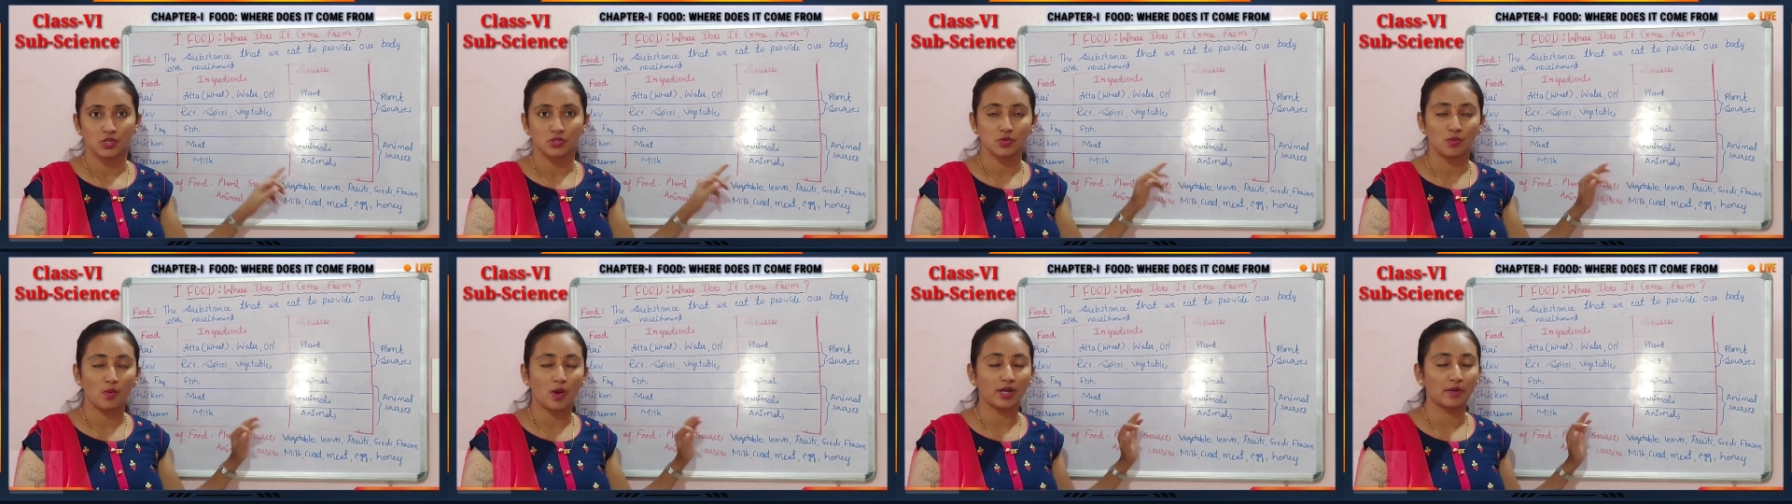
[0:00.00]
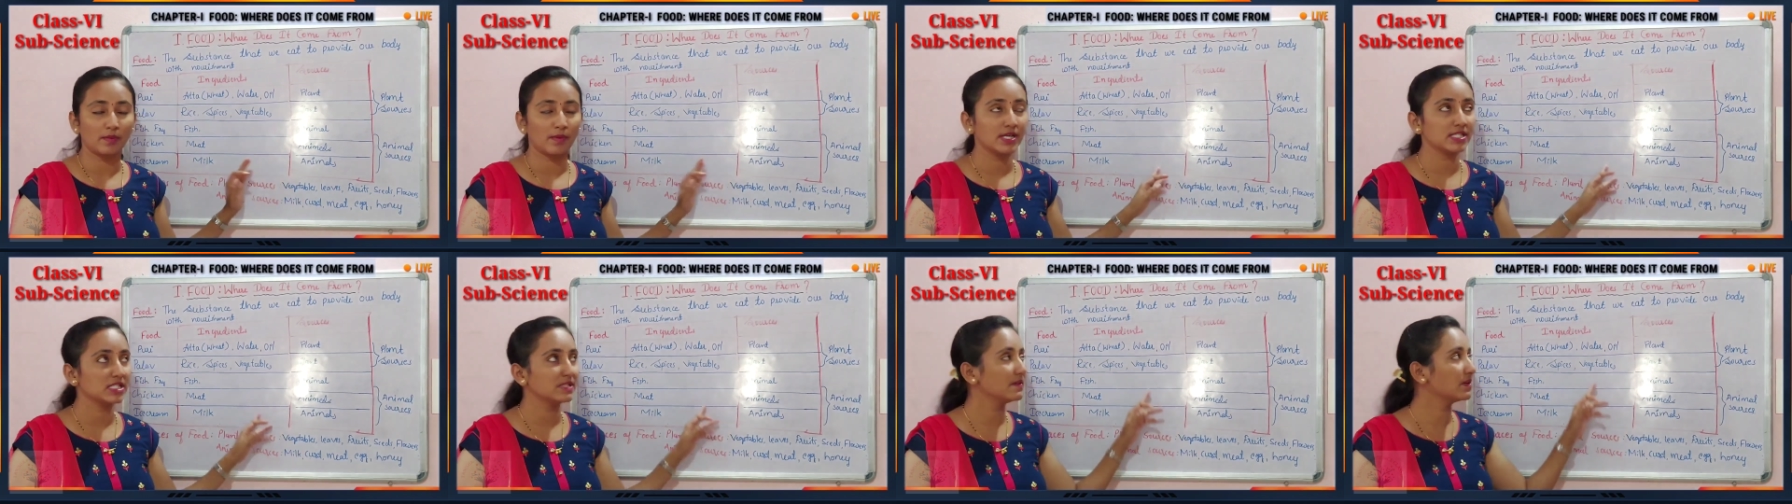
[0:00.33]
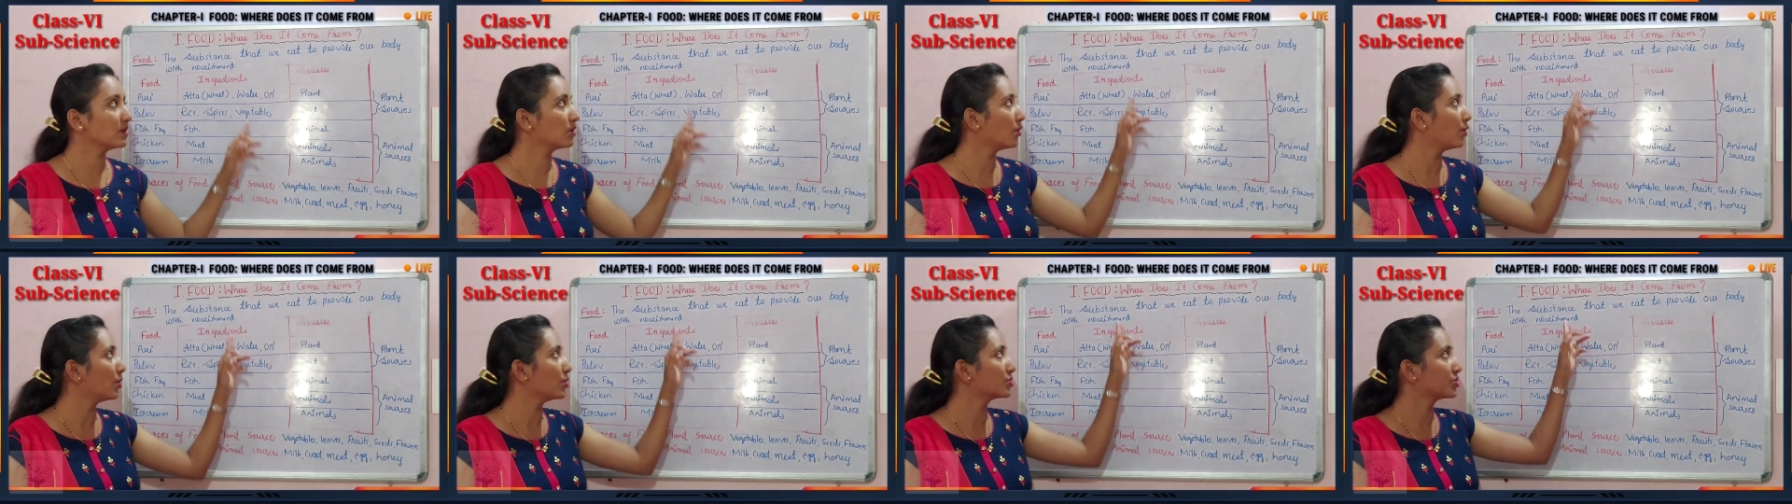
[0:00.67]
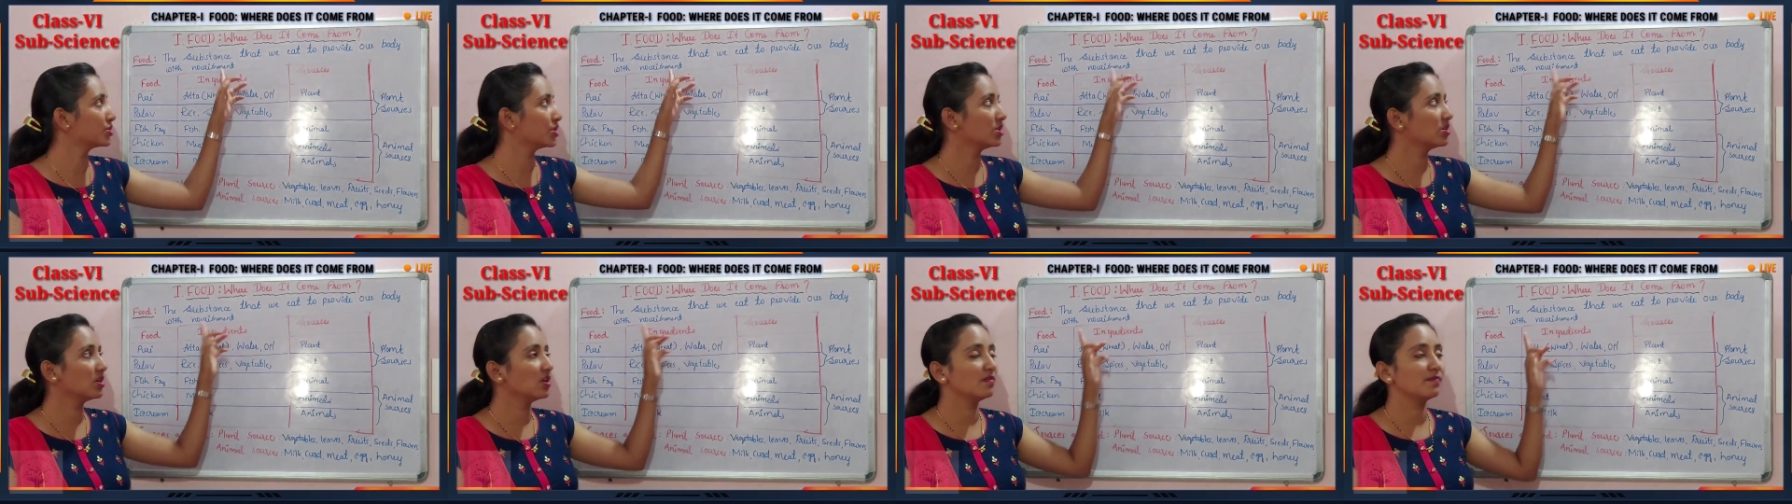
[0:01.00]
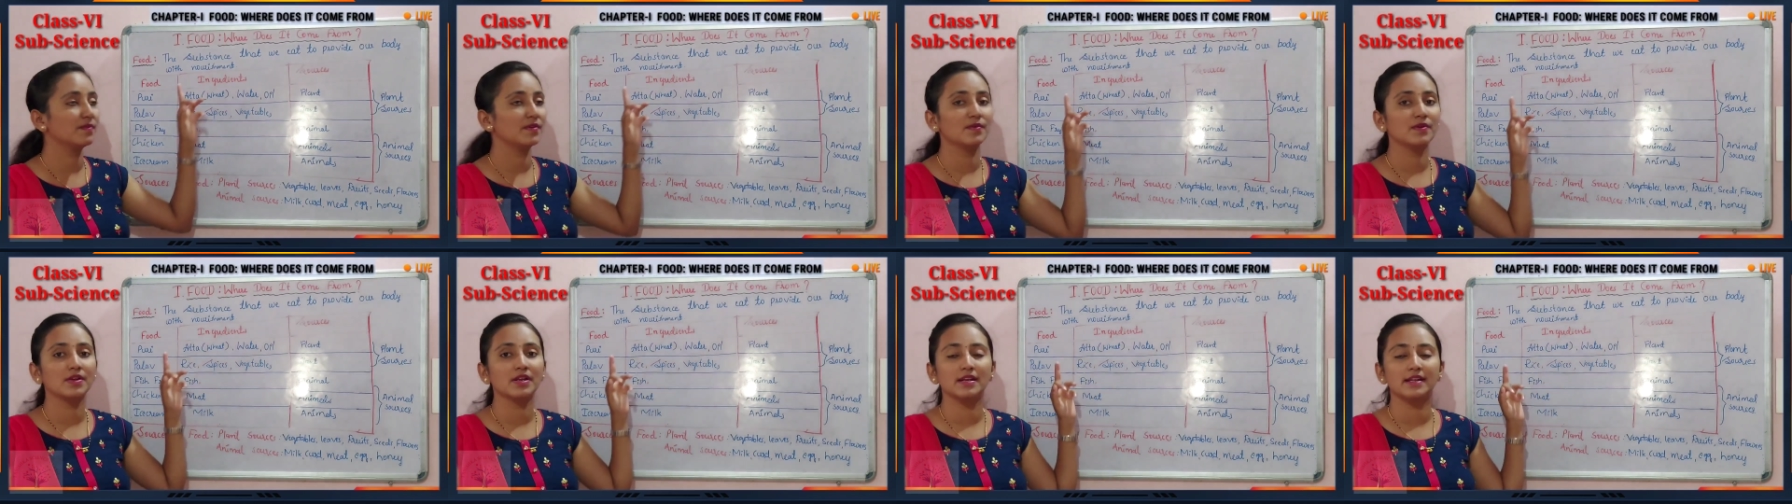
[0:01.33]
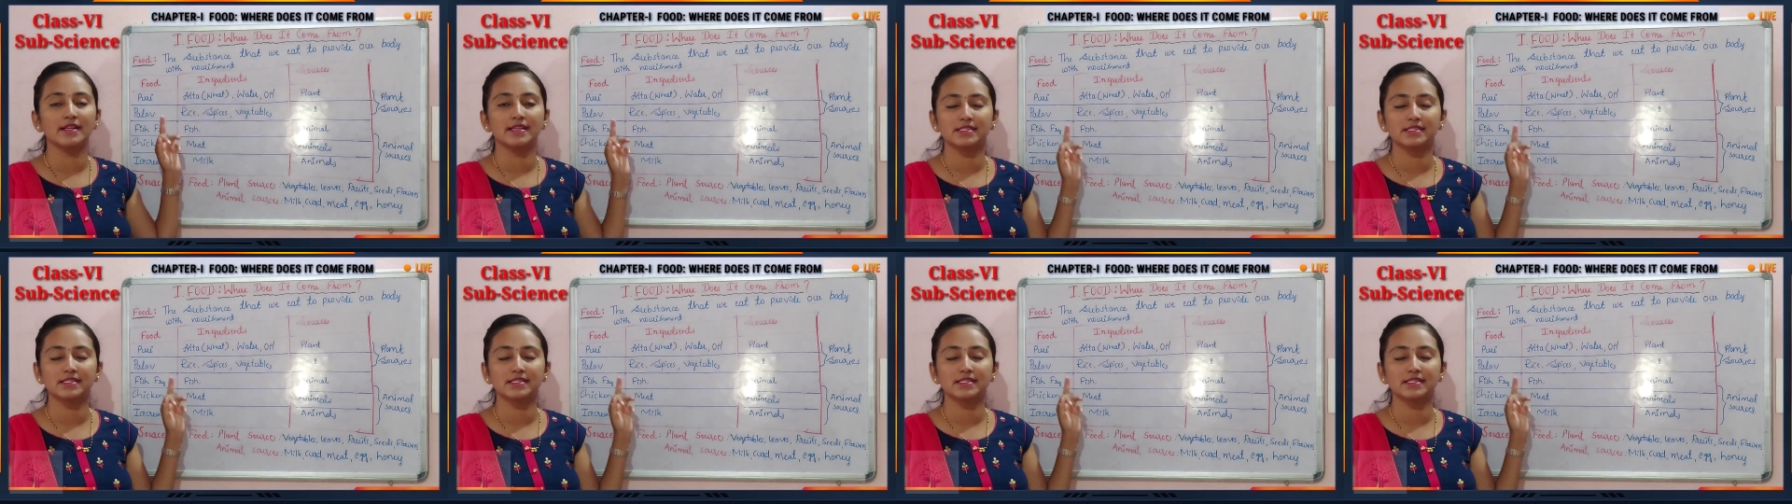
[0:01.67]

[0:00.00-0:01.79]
So what was our question of our